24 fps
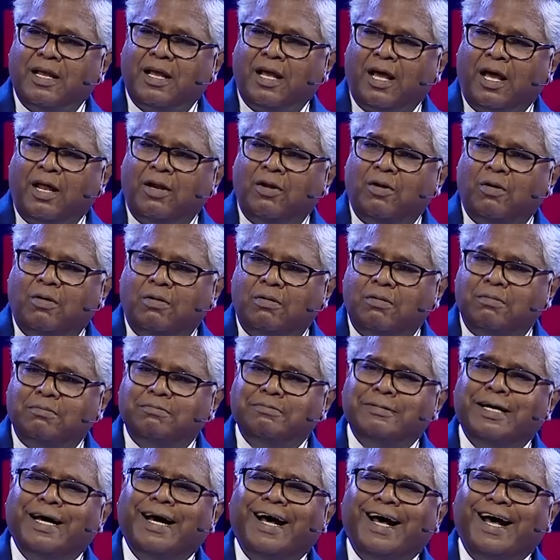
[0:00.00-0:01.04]
Hello?
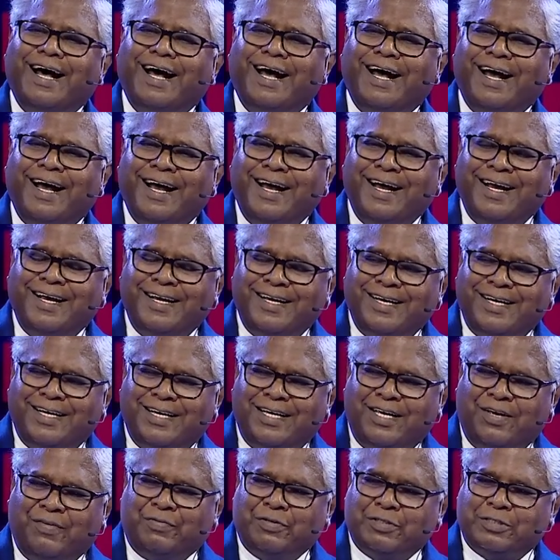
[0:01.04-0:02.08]

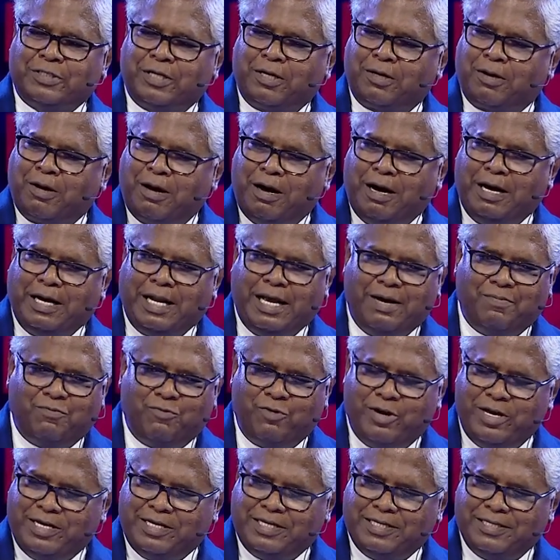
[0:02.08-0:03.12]
If you say, God, I'm
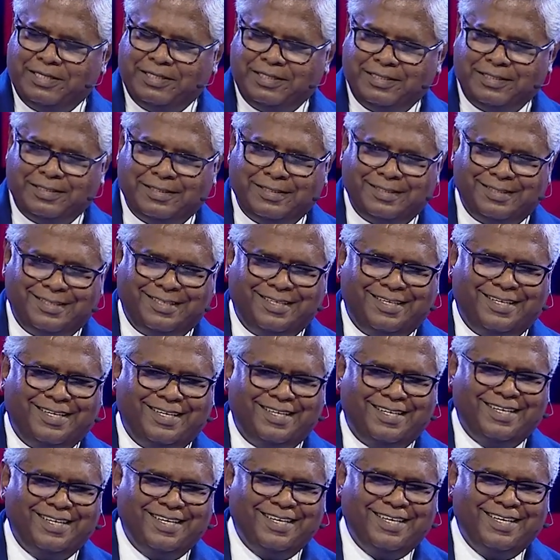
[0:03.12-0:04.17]
weak.
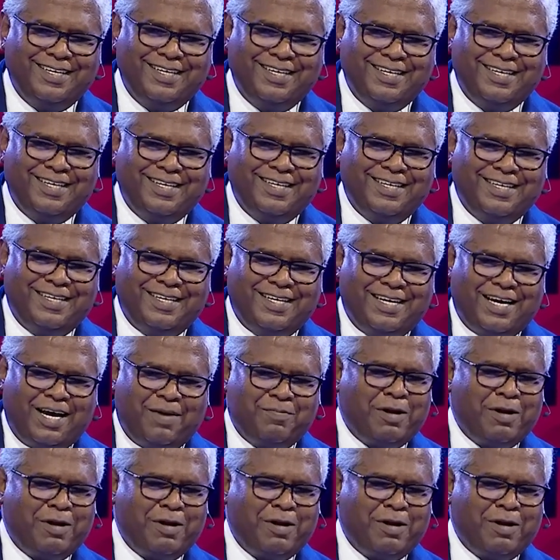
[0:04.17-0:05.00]
I'm